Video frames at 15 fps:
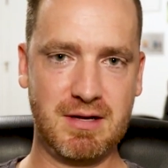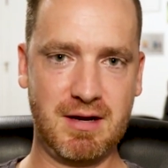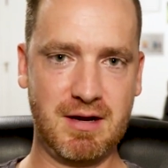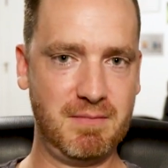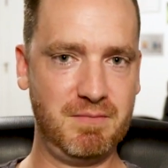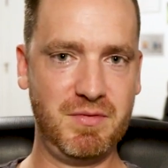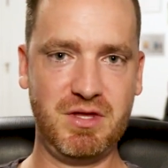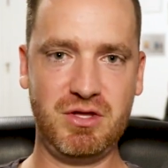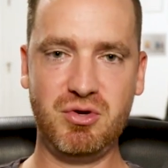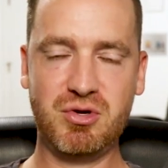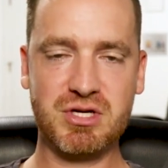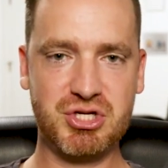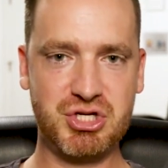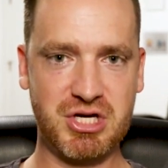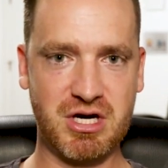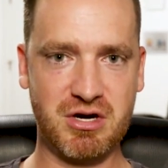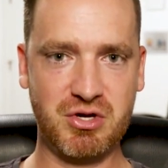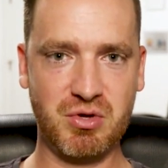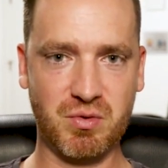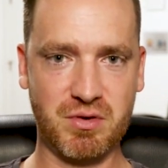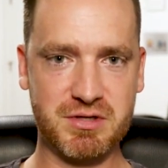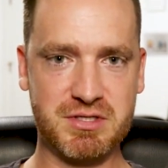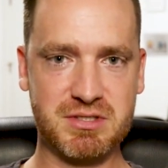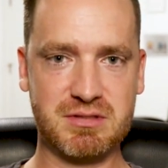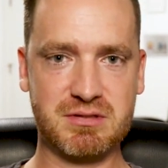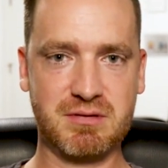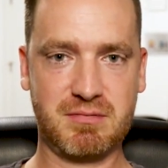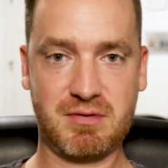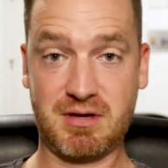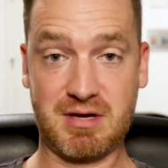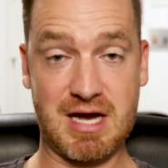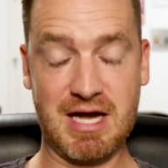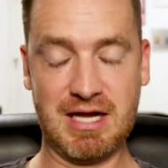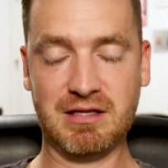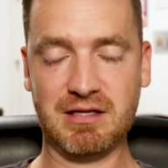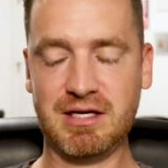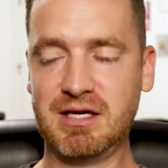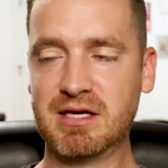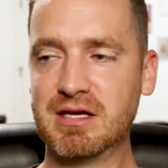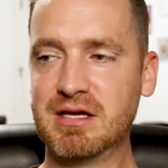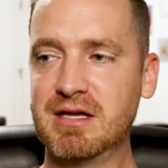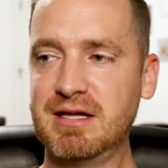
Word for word: Um, you can share yours kindly,